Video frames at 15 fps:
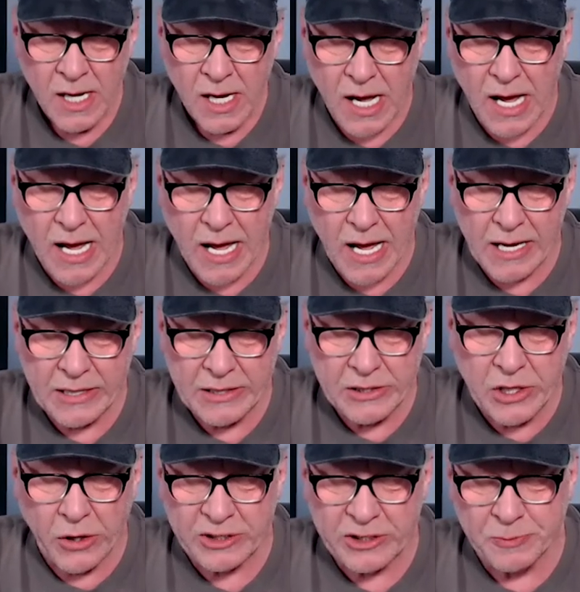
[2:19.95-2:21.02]
Uh,
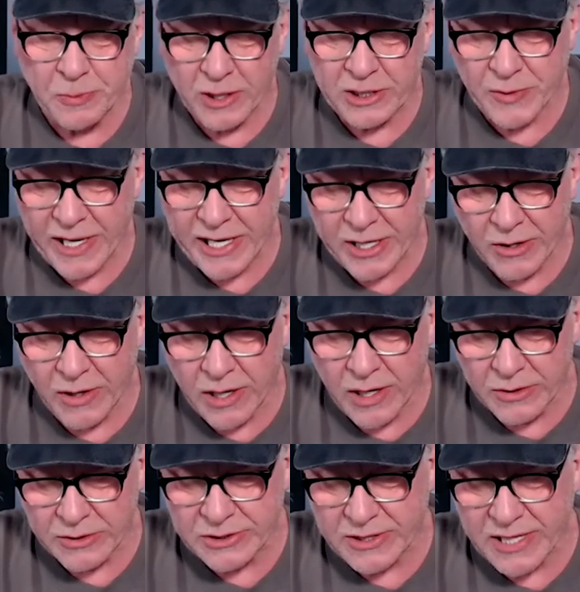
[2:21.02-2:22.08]
New York sports radio
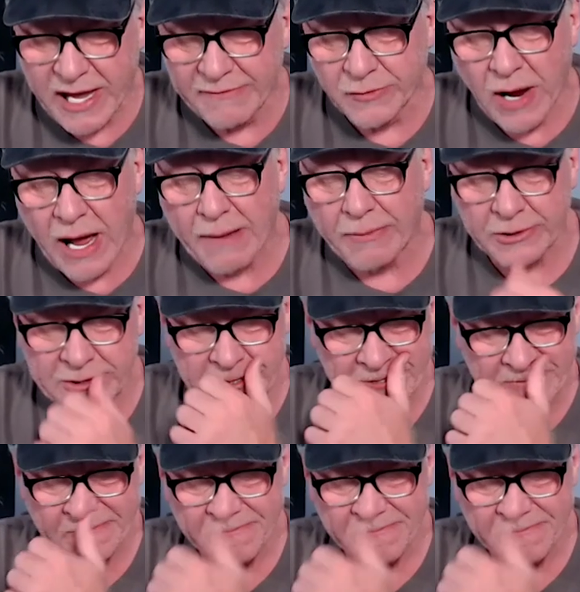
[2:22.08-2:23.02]
host Evan Roberts,